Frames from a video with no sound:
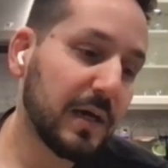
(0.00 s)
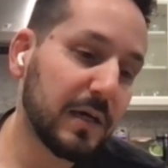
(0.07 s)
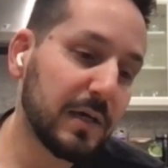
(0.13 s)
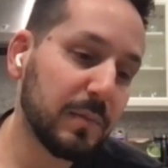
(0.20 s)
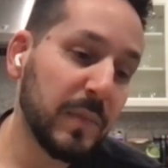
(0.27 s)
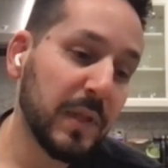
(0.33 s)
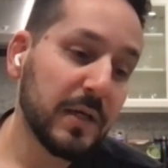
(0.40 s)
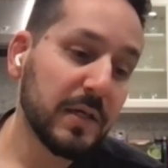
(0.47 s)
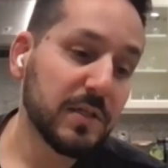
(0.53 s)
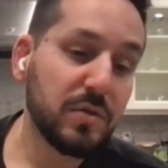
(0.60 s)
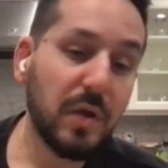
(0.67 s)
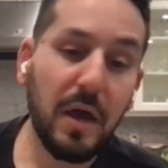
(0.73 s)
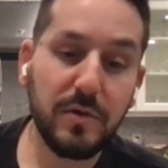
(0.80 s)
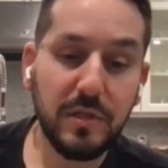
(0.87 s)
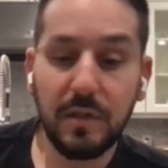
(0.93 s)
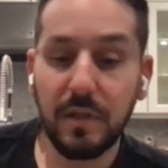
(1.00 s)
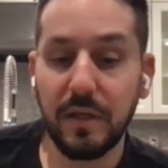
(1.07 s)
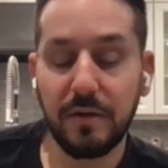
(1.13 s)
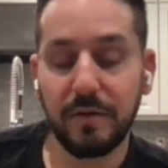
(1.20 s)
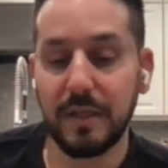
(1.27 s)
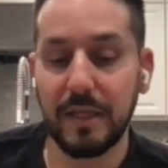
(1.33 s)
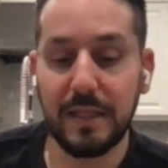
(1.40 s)
Um, so I was
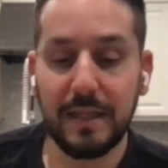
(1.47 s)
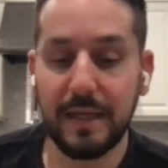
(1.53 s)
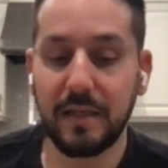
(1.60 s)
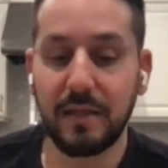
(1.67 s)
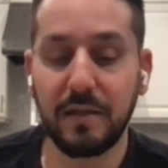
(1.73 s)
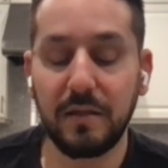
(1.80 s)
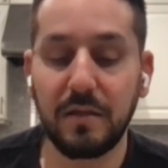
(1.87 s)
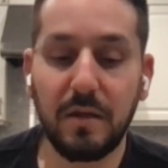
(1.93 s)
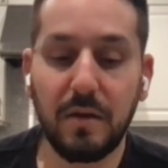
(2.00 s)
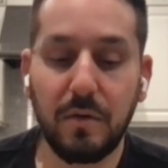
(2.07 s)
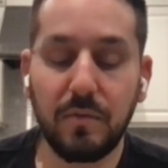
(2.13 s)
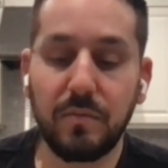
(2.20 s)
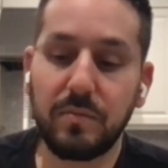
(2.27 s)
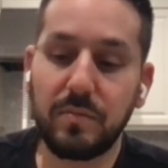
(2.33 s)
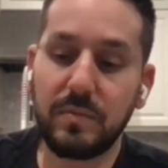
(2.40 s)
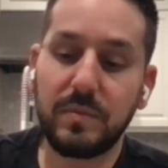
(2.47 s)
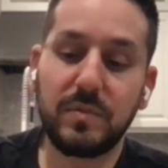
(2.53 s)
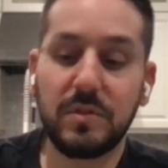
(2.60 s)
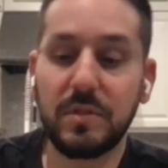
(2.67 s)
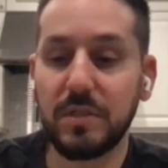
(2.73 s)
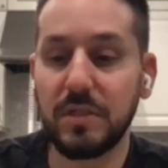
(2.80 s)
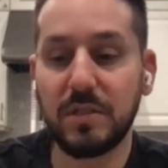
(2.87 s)
literally like, you know,
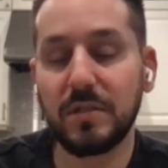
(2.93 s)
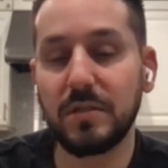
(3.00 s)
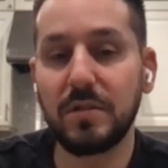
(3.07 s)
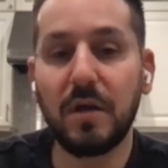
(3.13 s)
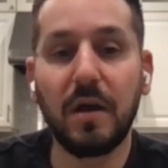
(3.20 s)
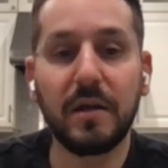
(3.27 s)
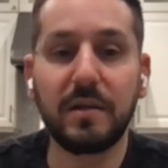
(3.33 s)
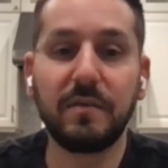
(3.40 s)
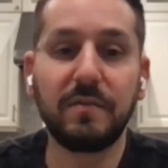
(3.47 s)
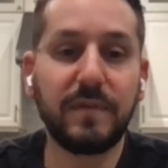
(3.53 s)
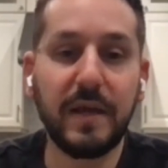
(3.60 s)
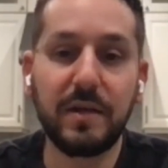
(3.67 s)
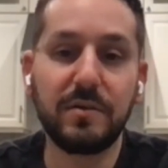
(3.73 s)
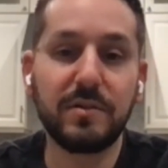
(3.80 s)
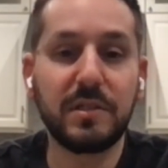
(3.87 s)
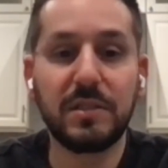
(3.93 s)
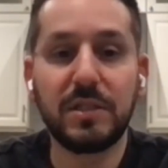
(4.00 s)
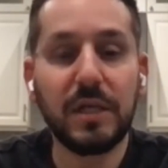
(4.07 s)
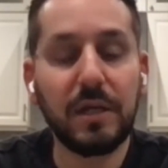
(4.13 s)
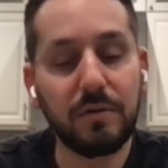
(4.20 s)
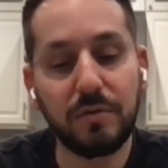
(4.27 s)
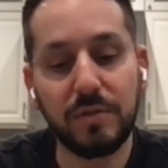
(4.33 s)
just talking to fighters in
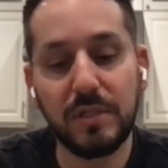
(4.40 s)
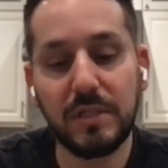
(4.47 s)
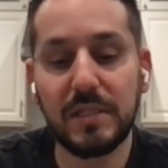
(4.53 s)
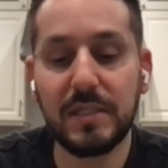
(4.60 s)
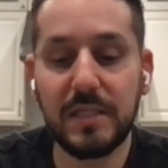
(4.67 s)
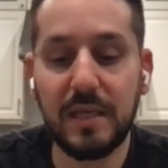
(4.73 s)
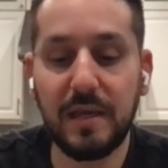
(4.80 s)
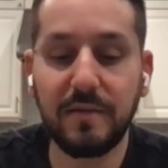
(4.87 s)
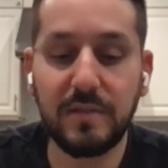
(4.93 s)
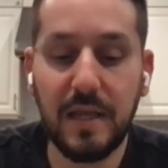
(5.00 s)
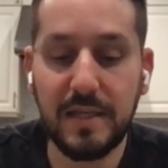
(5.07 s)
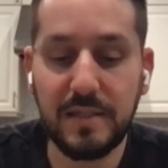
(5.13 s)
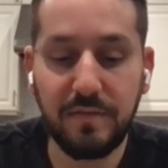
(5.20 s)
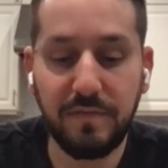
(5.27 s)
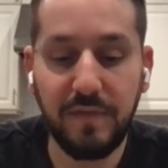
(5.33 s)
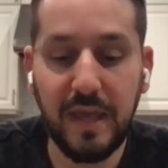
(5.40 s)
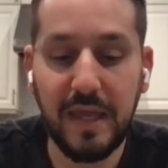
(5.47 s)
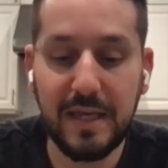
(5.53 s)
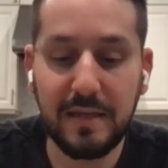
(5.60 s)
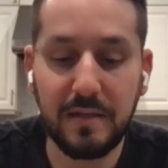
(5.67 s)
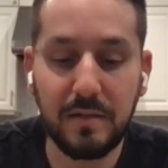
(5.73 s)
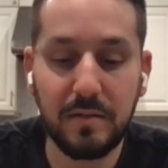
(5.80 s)
general, just as like a, as a
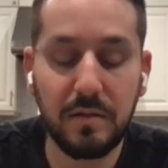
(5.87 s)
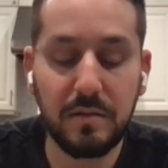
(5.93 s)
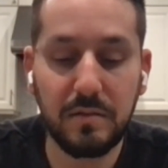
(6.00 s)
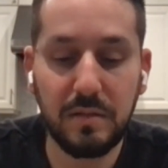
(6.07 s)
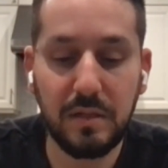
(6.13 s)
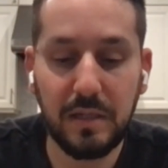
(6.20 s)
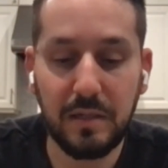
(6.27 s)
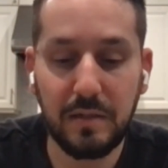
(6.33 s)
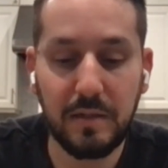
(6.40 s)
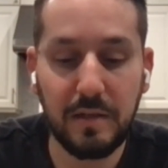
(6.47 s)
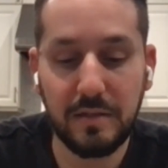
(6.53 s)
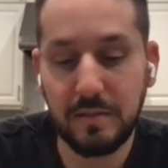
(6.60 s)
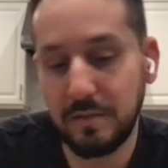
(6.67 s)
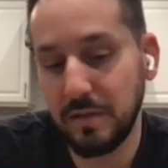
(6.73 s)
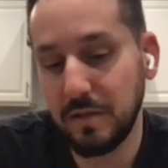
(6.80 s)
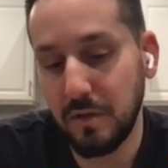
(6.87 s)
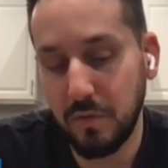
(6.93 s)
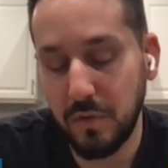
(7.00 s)
fan, and uh, you